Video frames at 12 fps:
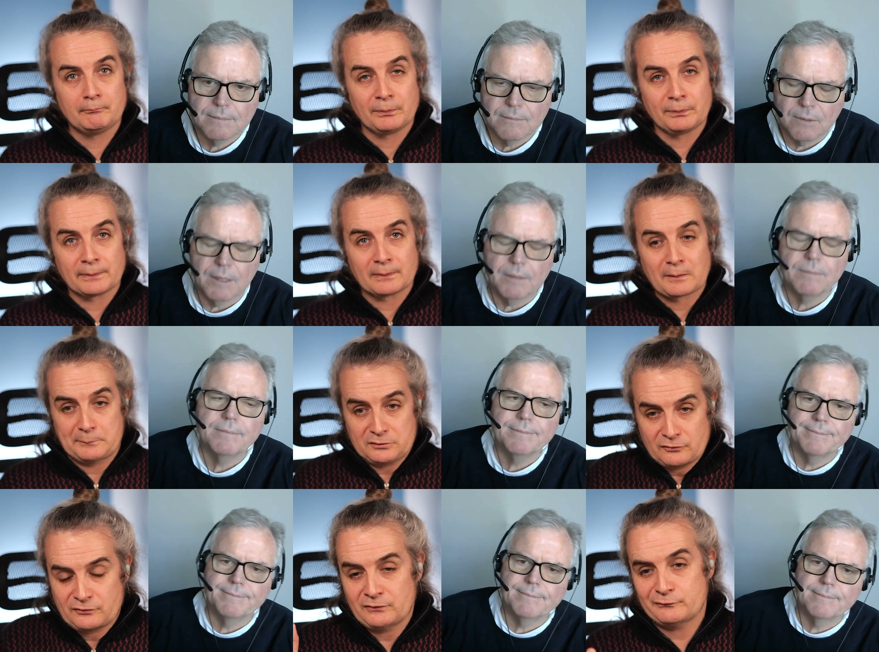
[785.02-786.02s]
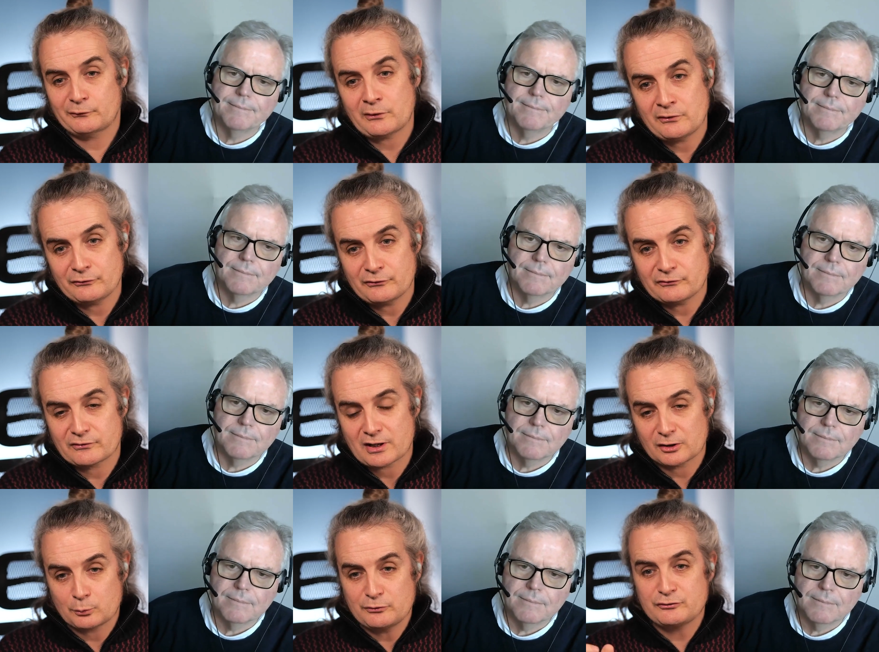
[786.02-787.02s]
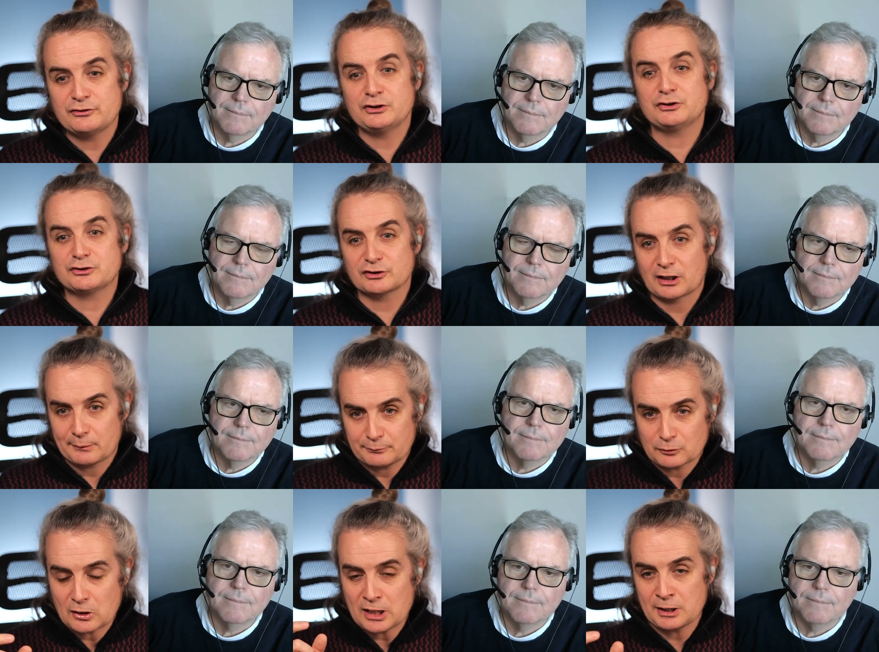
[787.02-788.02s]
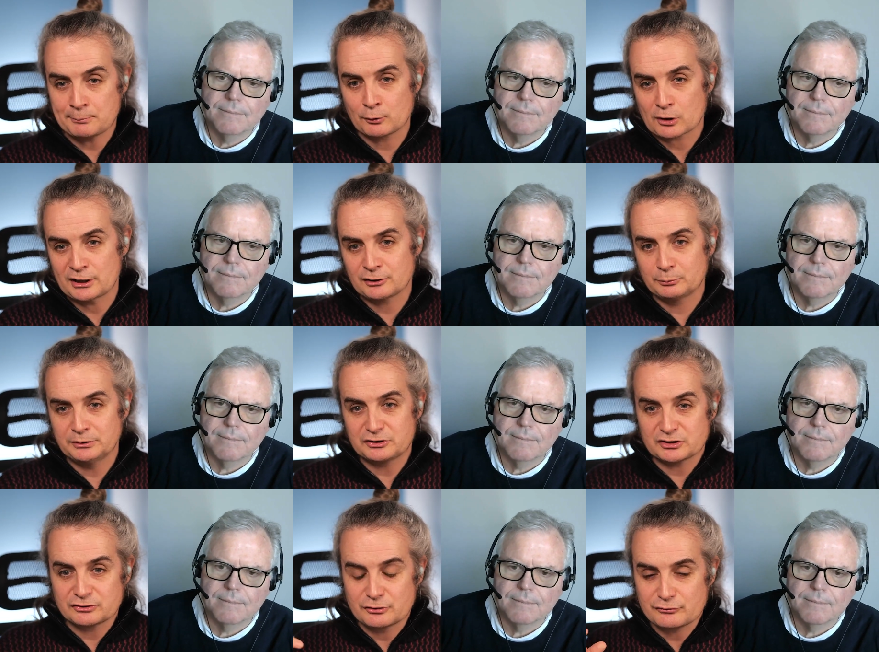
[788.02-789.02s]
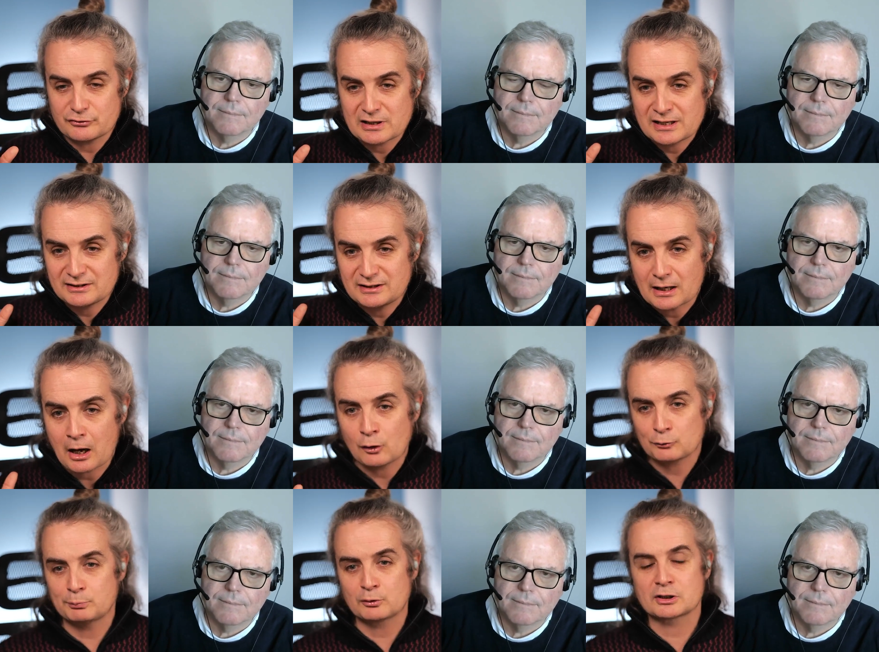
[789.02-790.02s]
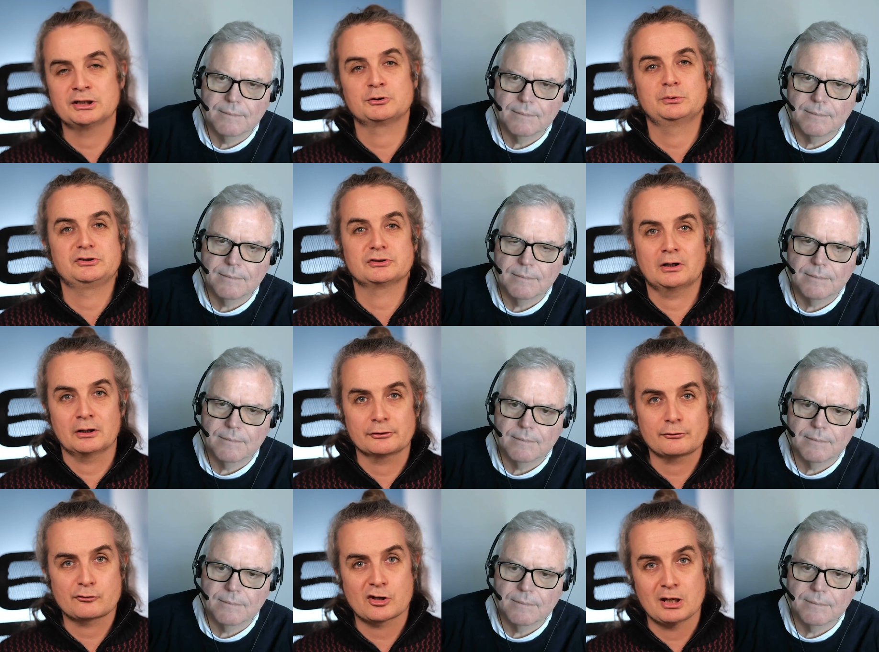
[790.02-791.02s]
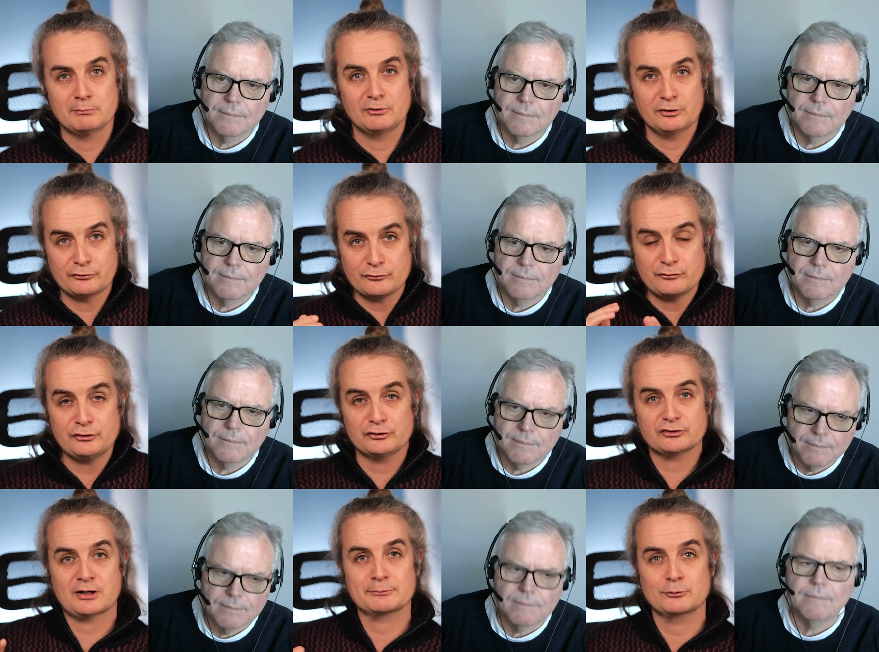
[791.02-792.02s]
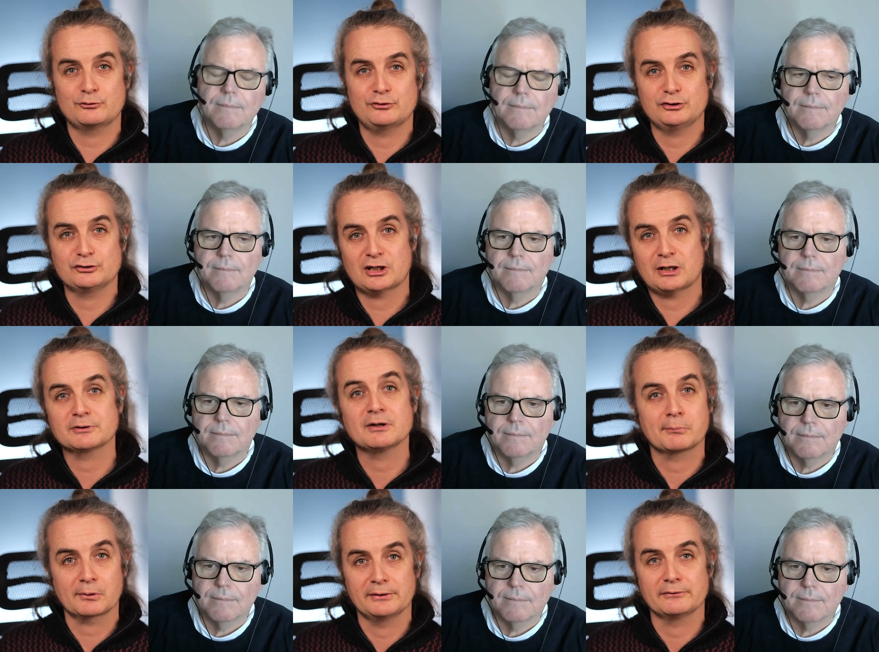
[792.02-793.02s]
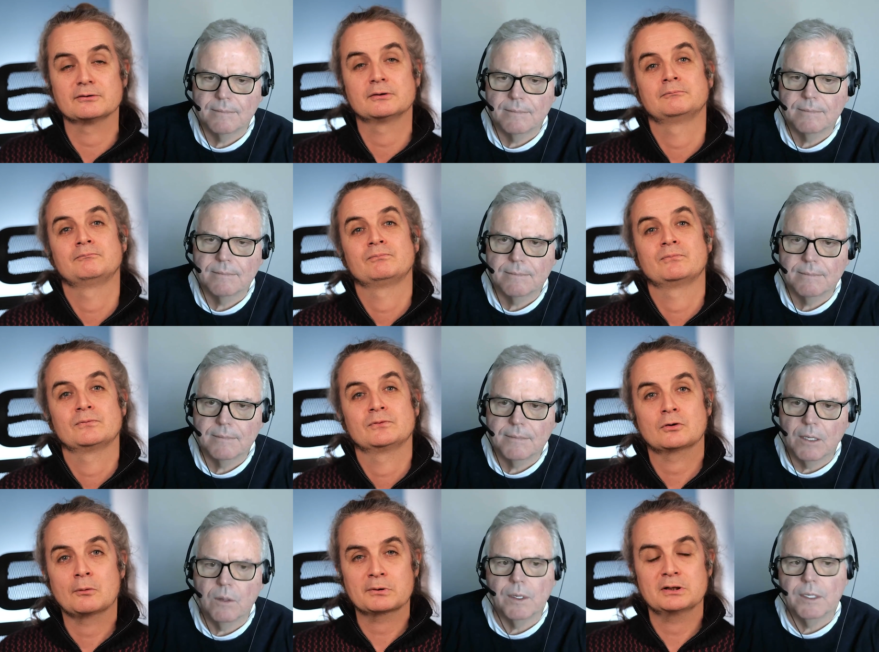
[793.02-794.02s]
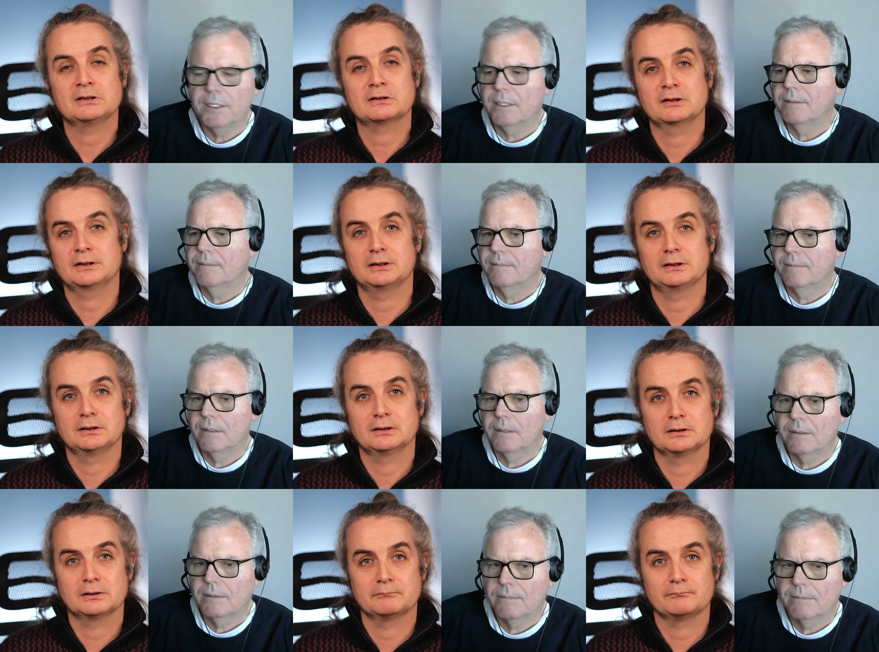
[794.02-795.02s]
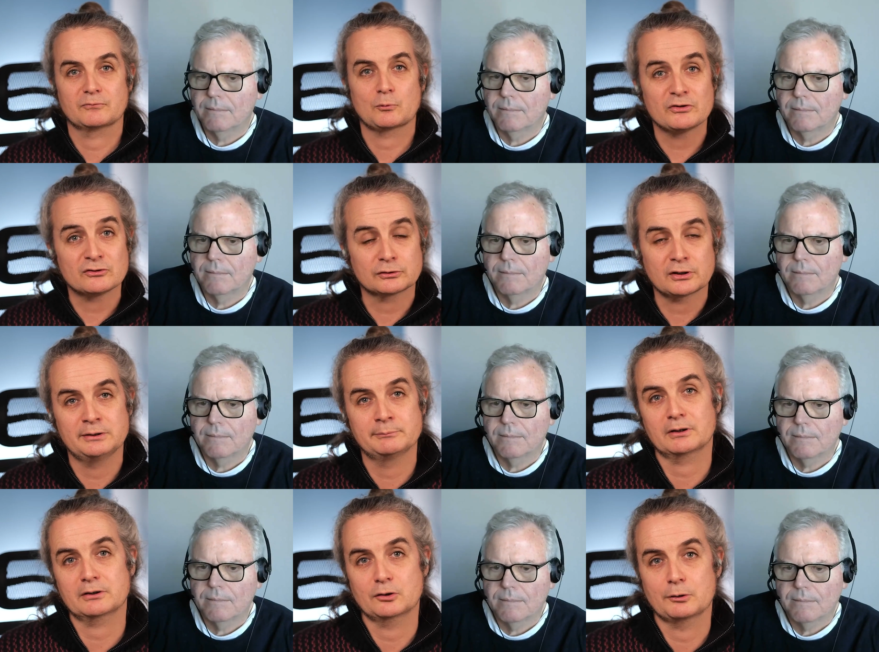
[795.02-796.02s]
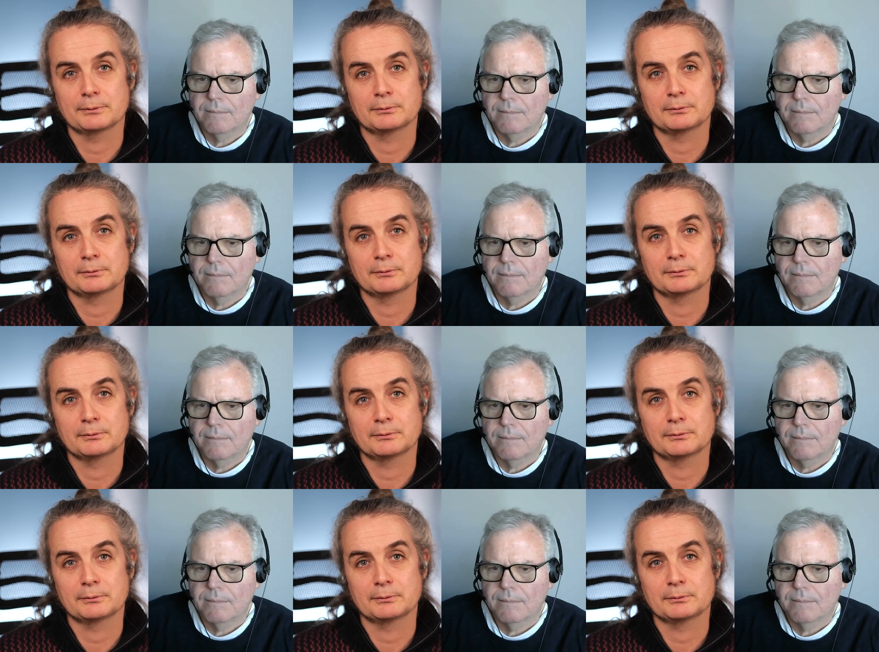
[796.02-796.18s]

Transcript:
Speaker 1: Right. But the difference is that with C sharp, the input language and the, and the output language are the same. It is C sharp to mm. C sharp template, oh, completely oh, without any markup.